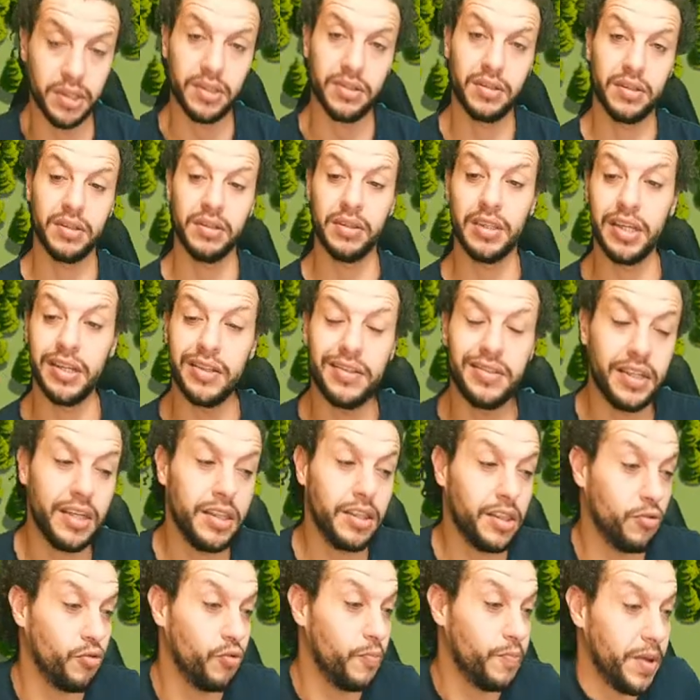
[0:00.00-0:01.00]
but they
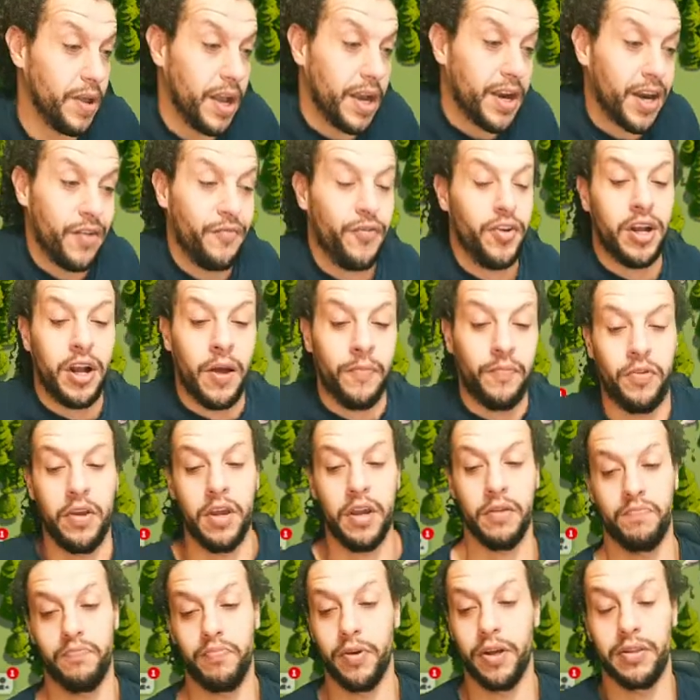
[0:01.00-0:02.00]
said there will be a graphic
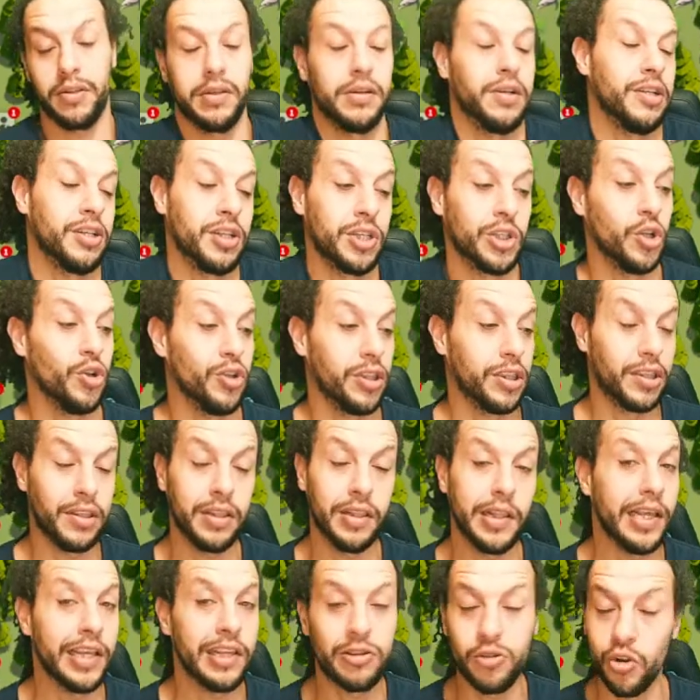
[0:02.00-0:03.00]
update, but it's not
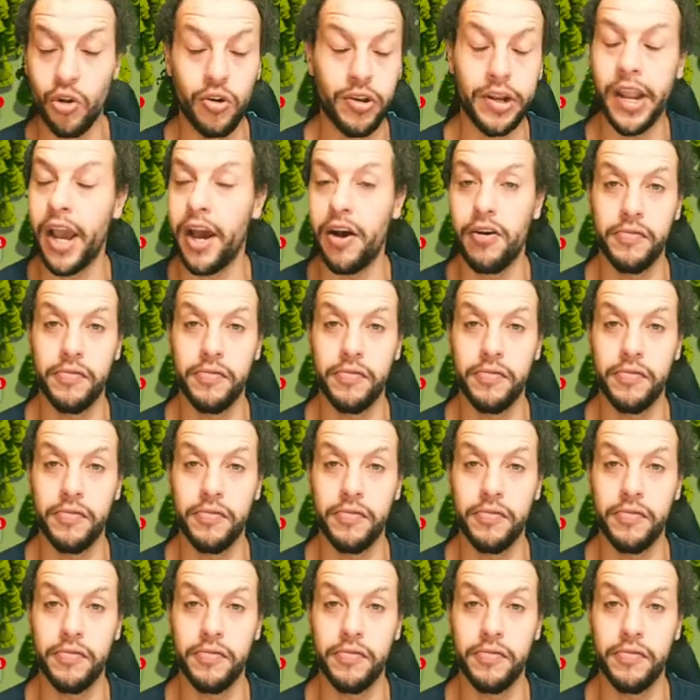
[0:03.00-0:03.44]
it's not